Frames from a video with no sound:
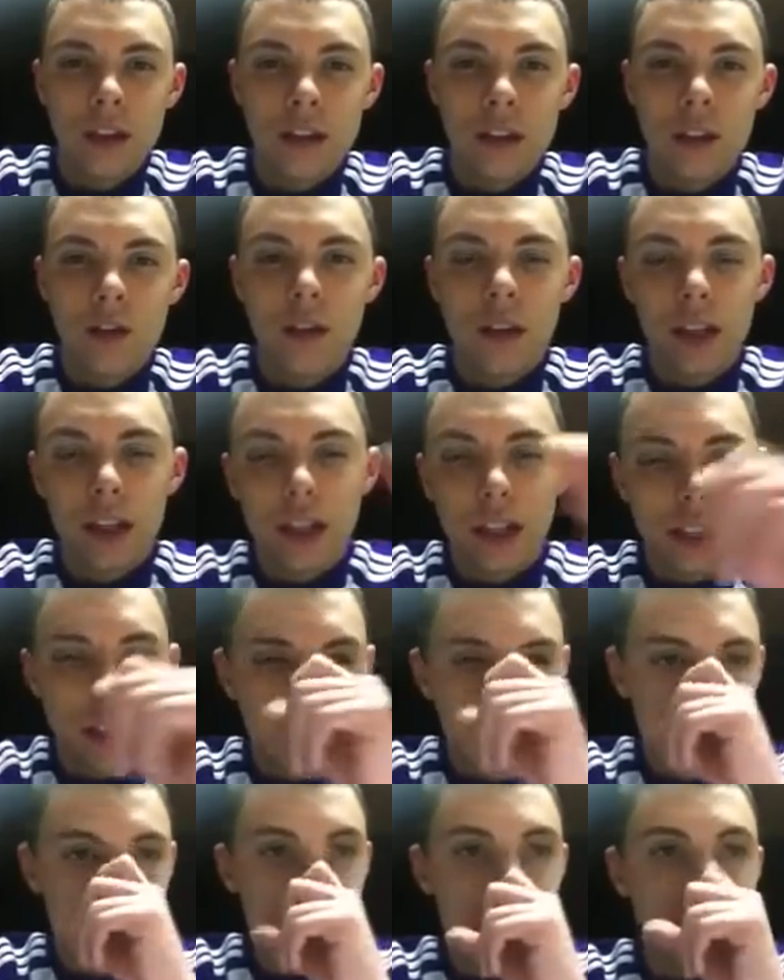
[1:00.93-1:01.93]
just really
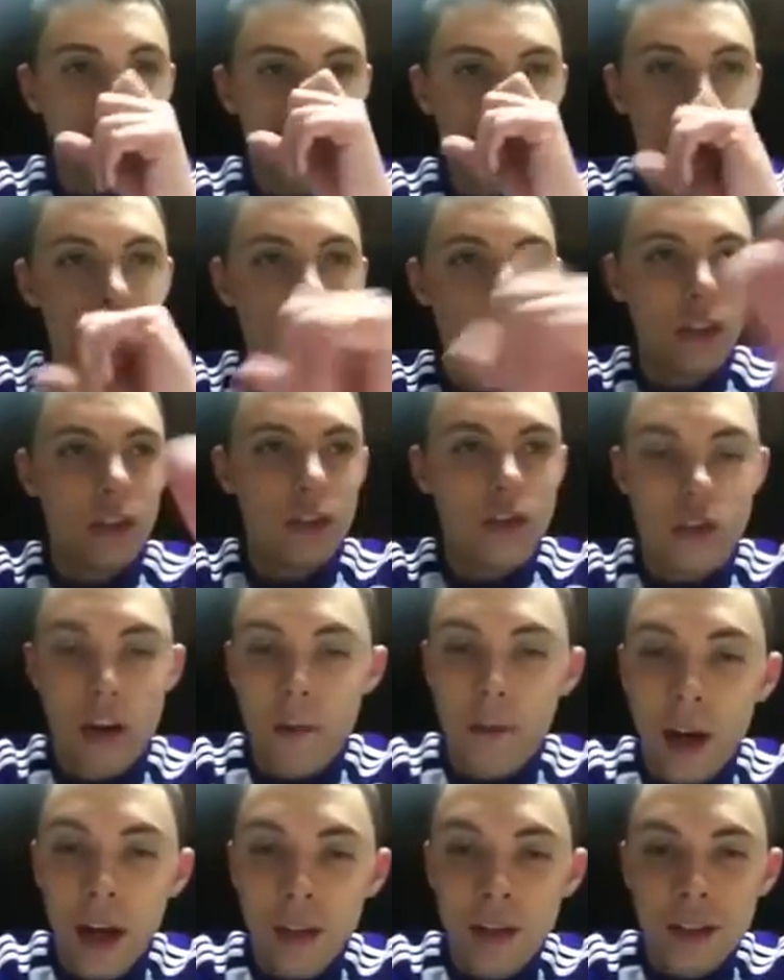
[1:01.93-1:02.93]
get this
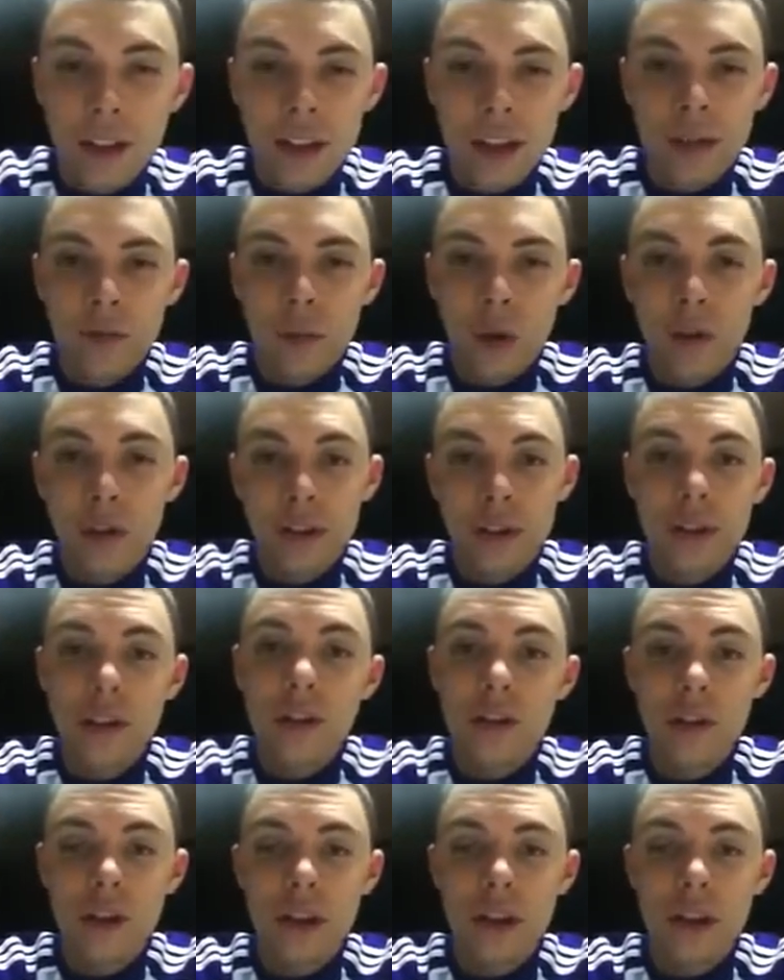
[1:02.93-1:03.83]
dream out there, both of these